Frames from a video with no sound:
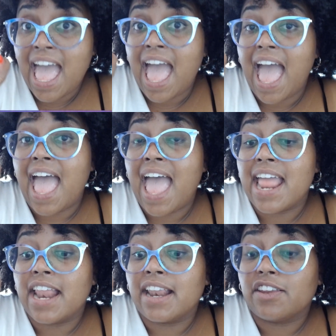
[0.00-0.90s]

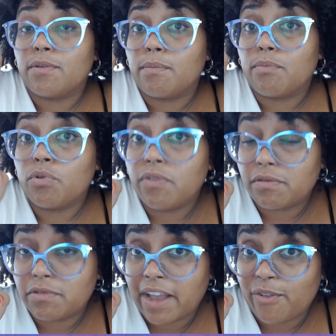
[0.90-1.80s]
and proof of
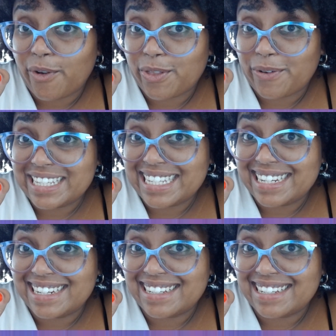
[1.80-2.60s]
travel authorization.